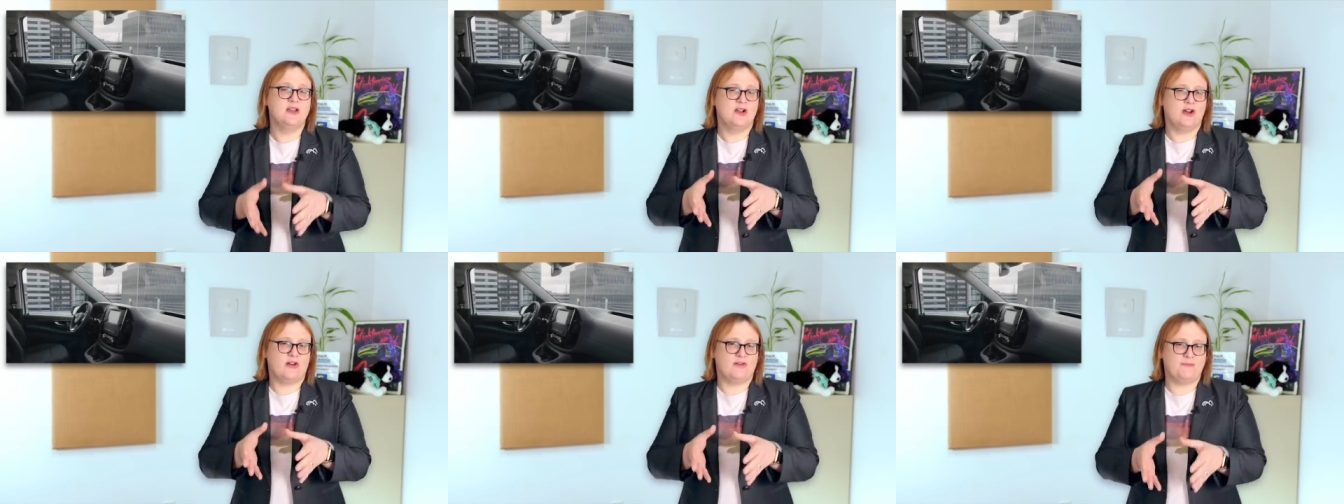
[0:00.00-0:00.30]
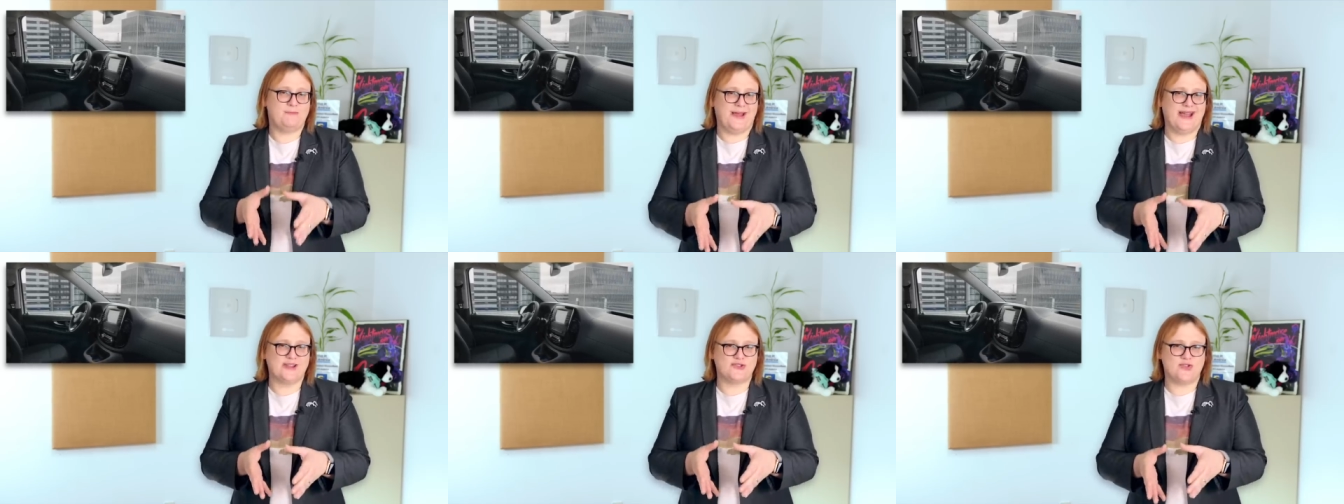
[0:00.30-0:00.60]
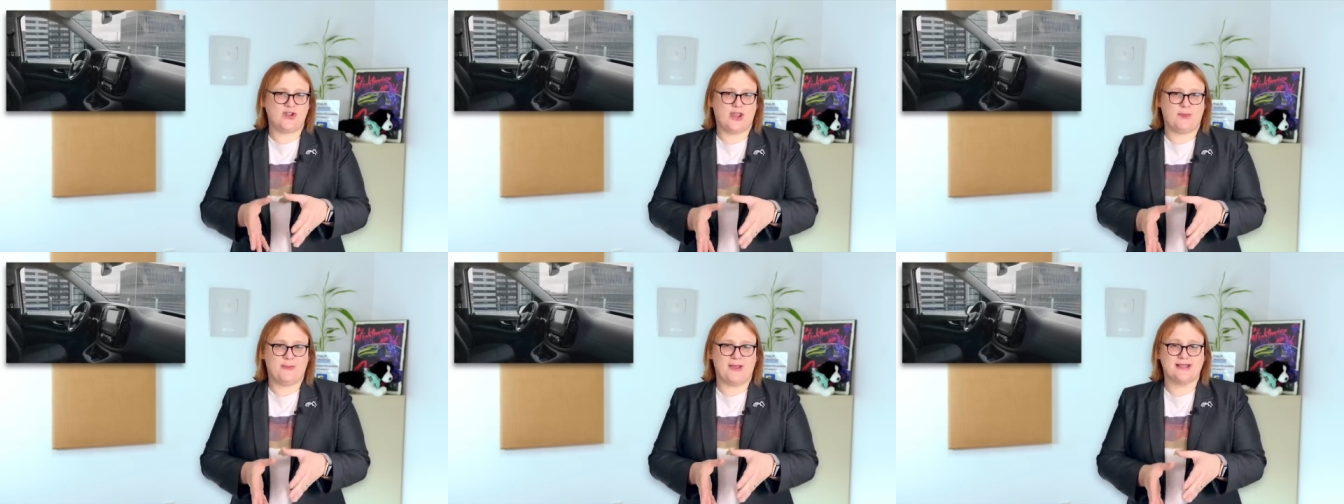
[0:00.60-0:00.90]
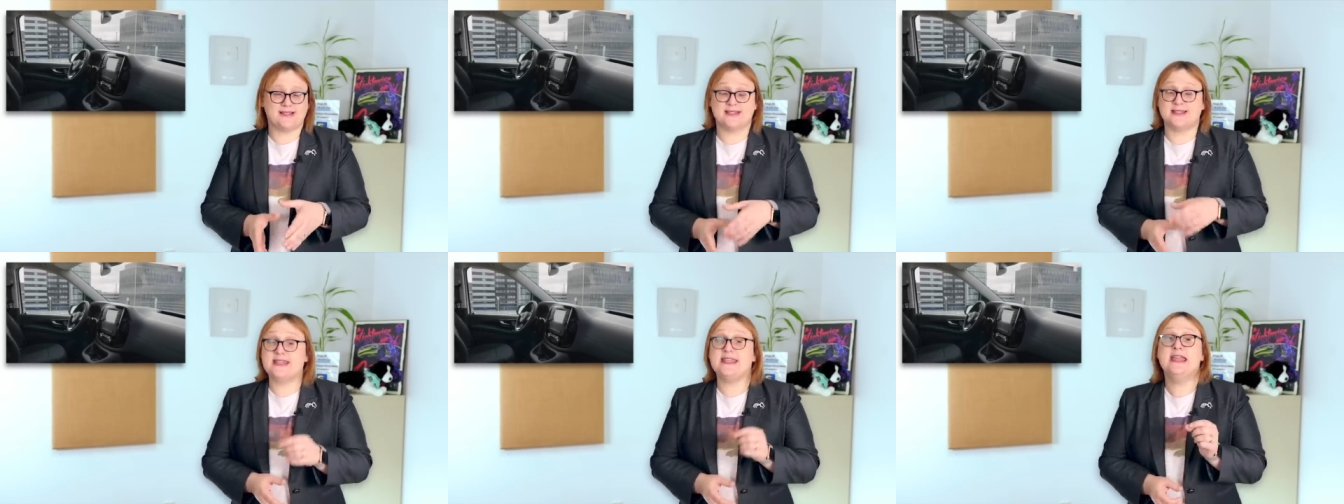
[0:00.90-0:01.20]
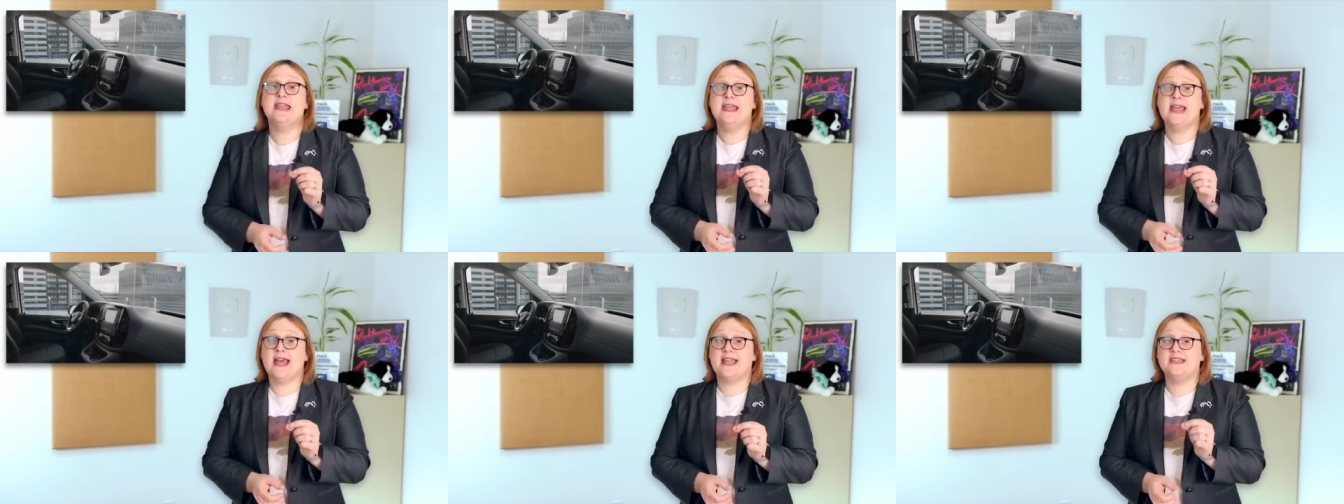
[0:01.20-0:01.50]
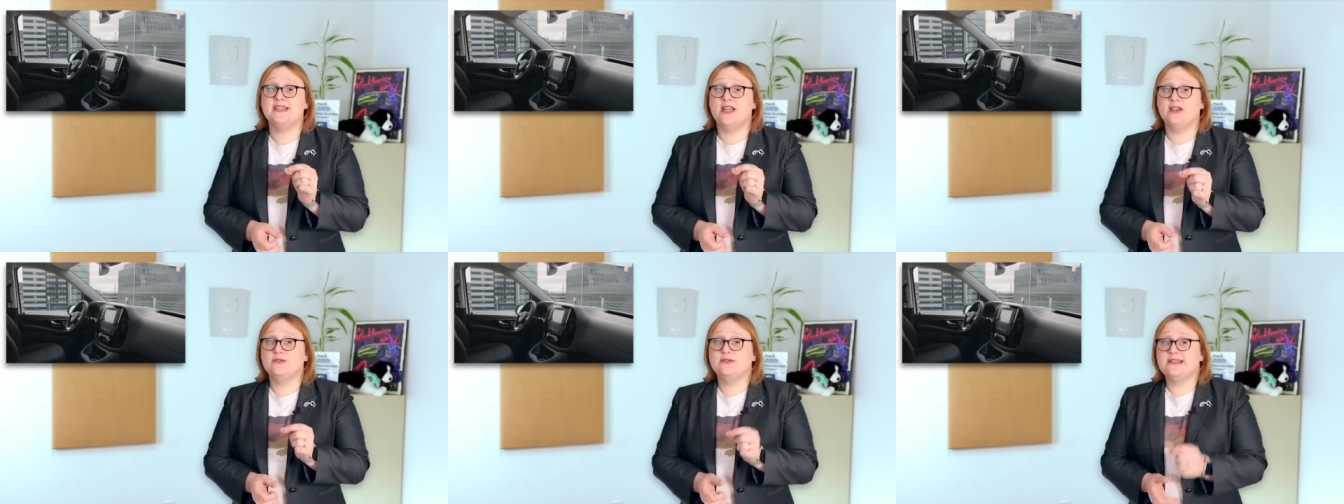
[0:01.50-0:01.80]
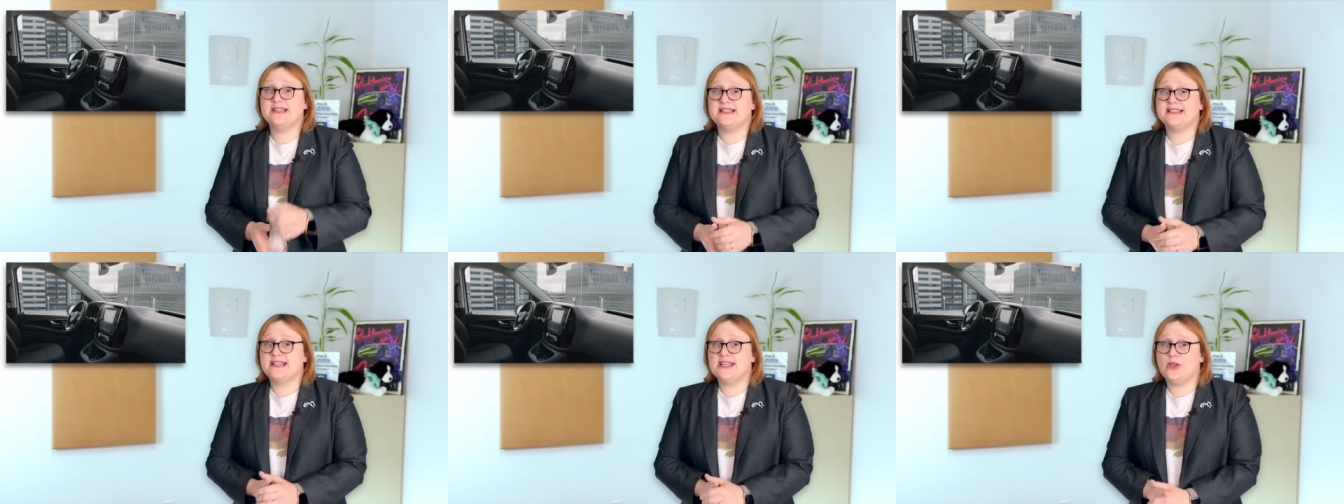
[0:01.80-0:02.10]
of battery capacity and no
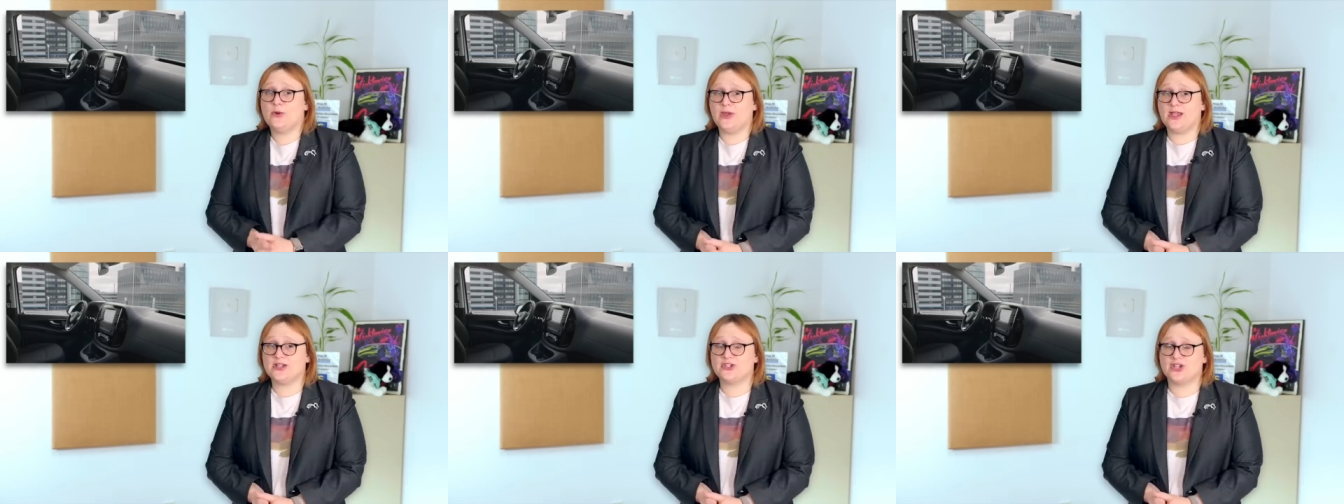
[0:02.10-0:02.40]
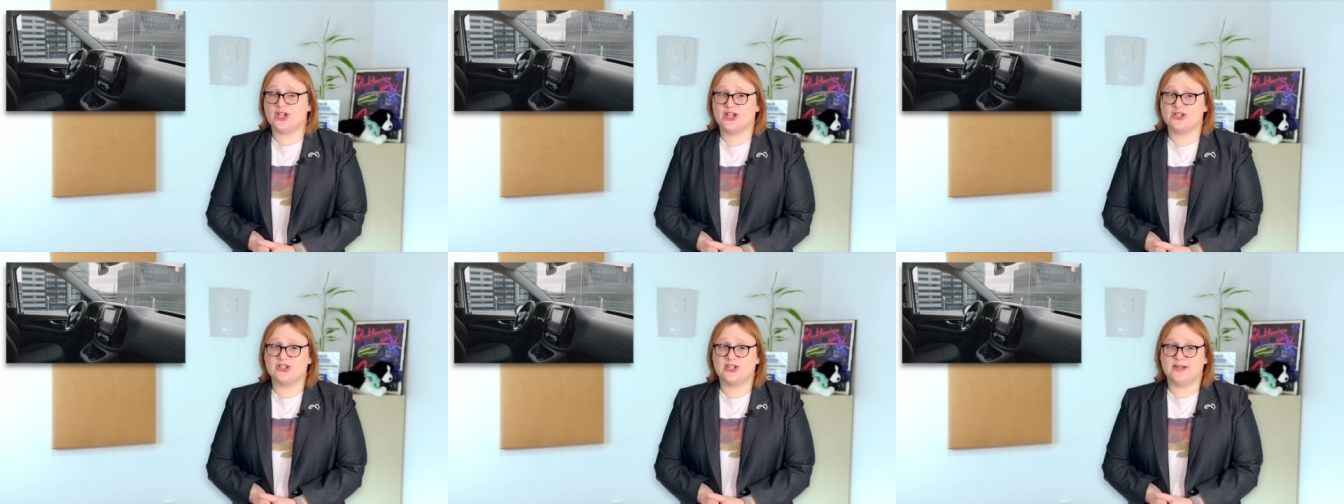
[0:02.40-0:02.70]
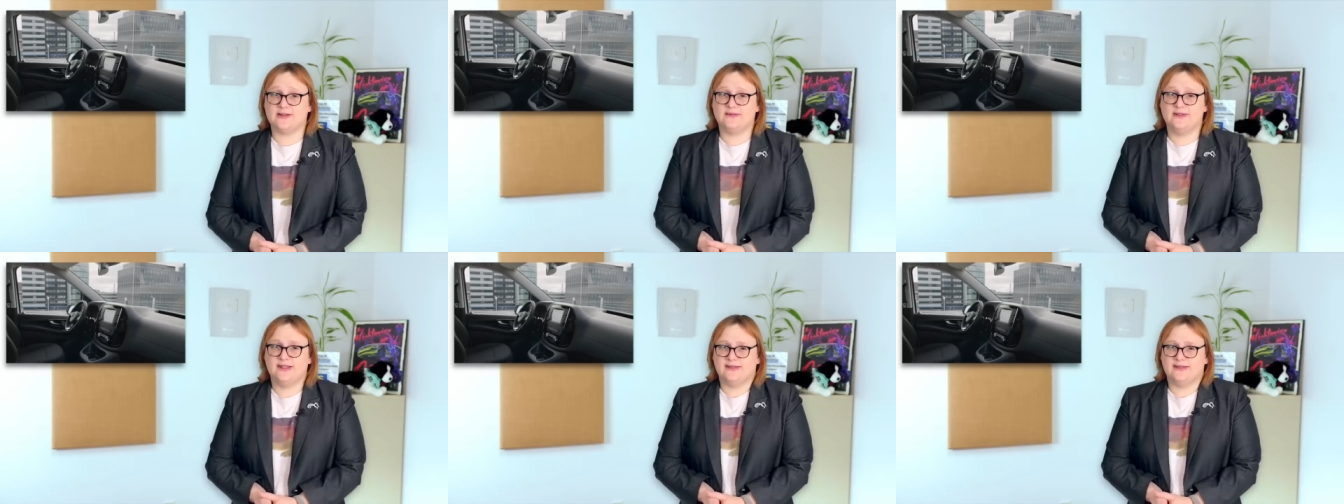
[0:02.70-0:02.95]
DC quick charging.